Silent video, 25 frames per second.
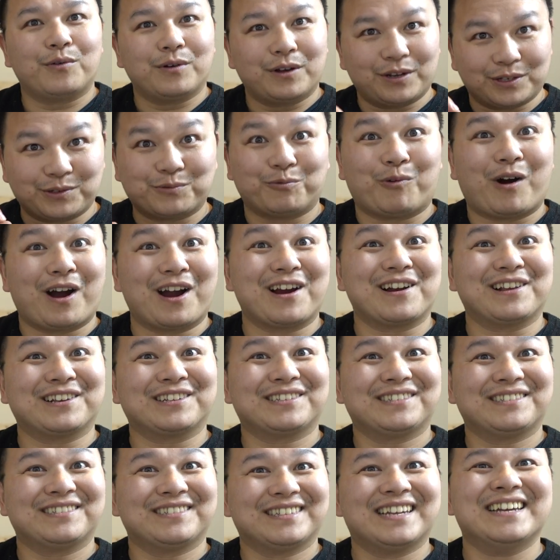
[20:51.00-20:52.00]
It's
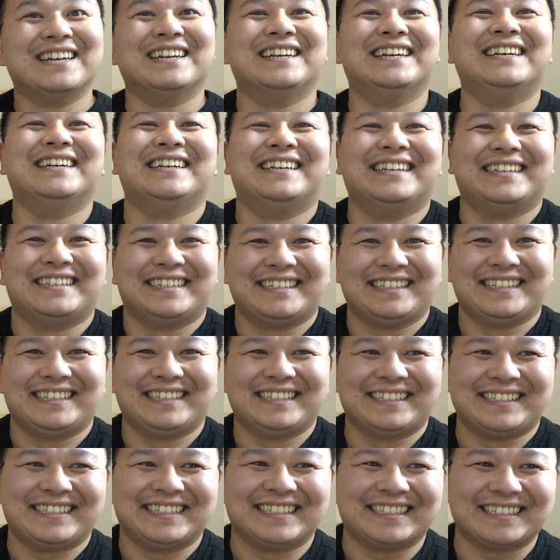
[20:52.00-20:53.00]
wireless.
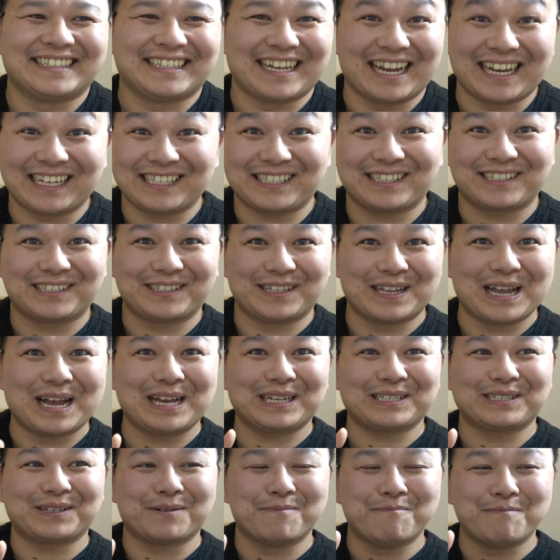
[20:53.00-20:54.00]

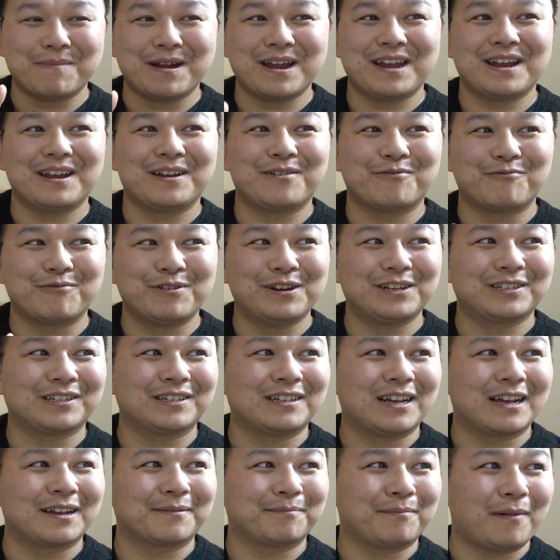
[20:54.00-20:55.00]
That's the main
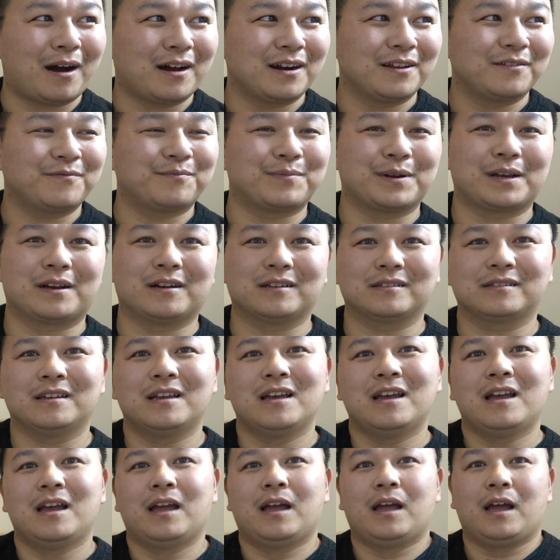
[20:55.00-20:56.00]
reason I bought it, because
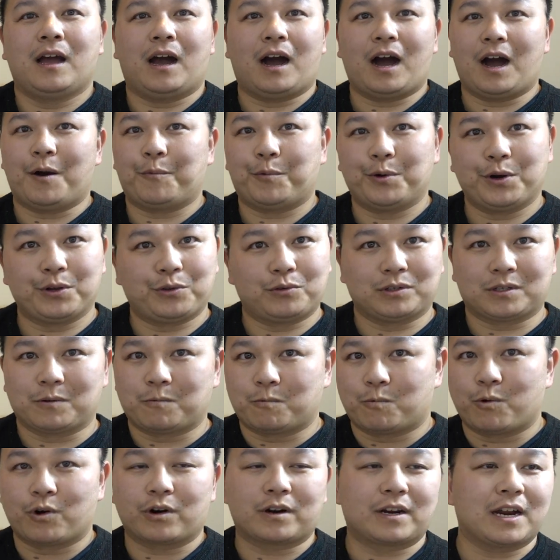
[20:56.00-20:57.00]
I want to do
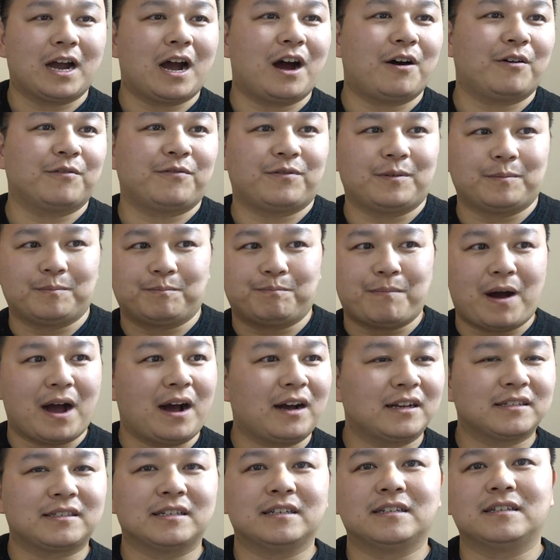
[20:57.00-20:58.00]
some workout, from
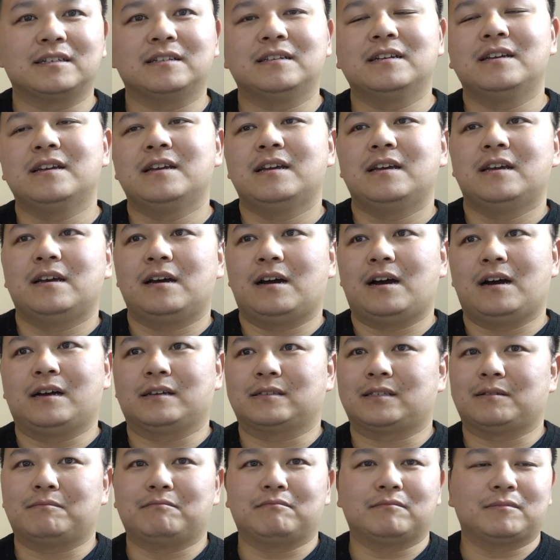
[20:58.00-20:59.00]
boxing,
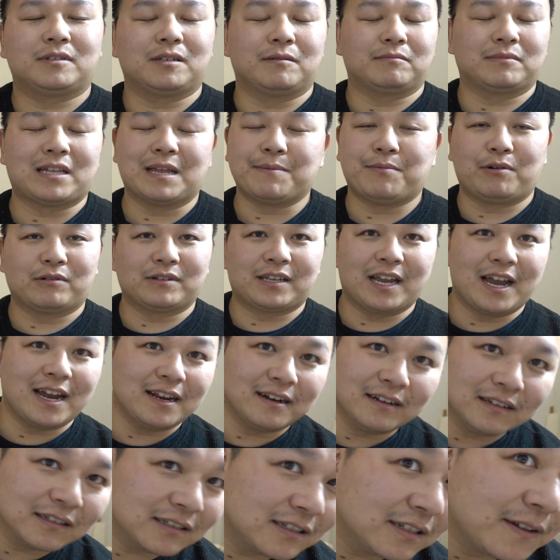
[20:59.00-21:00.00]
some table
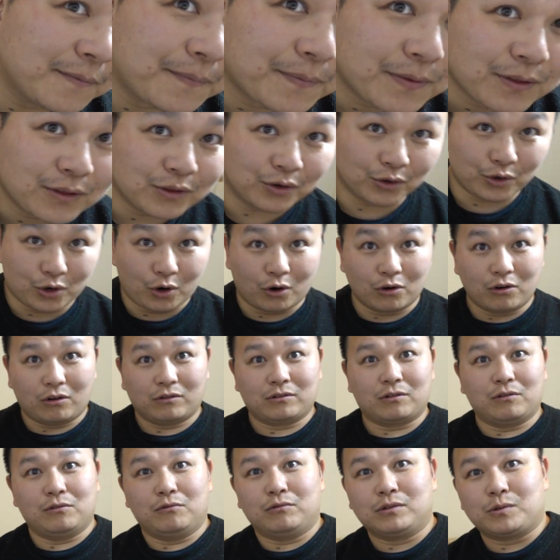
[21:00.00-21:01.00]
tennis, to go
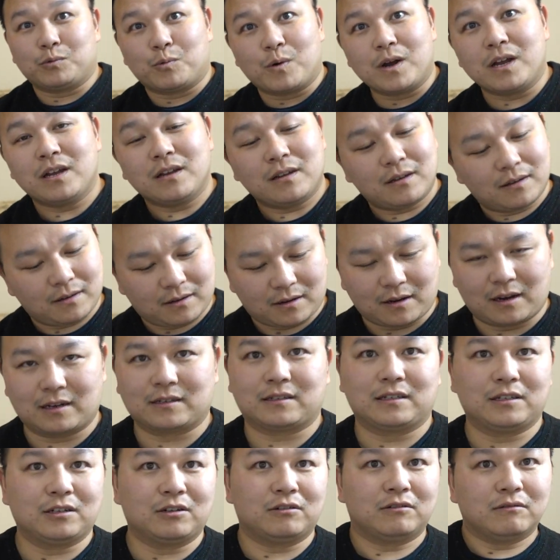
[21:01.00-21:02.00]
along to lose weight,
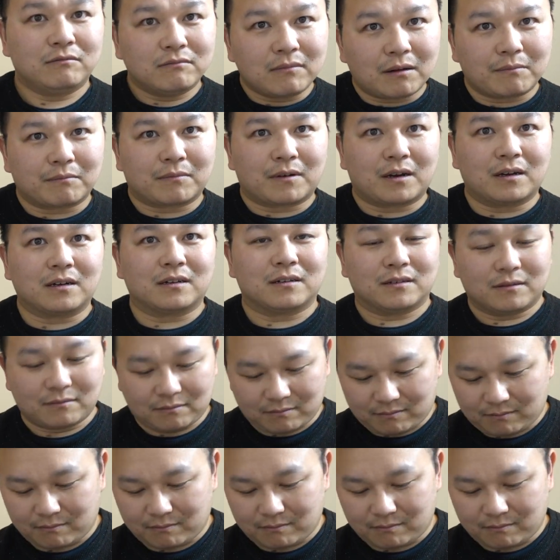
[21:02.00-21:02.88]
because you know I'm kind of